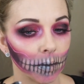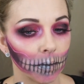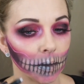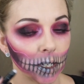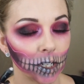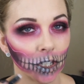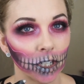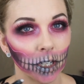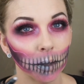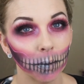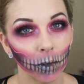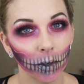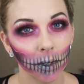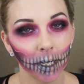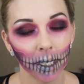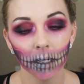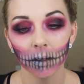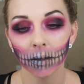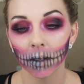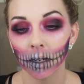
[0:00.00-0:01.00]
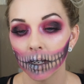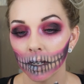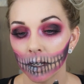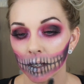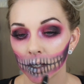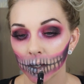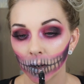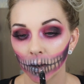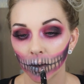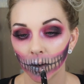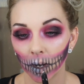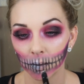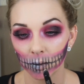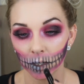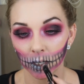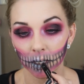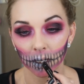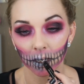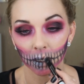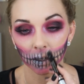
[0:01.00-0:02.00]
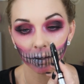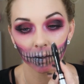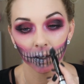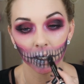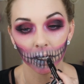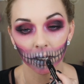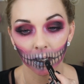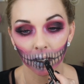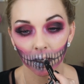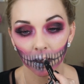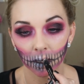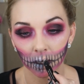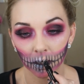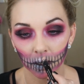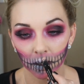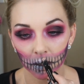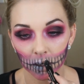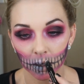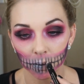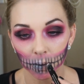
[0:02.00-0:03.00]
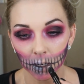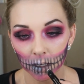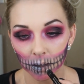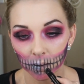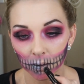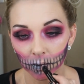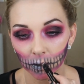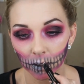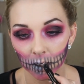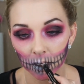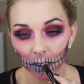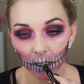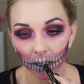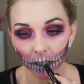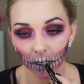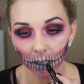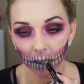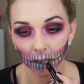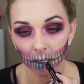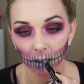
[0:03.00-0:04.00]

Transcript: shimmery, so I'm just going to fill in the little spots for teeth.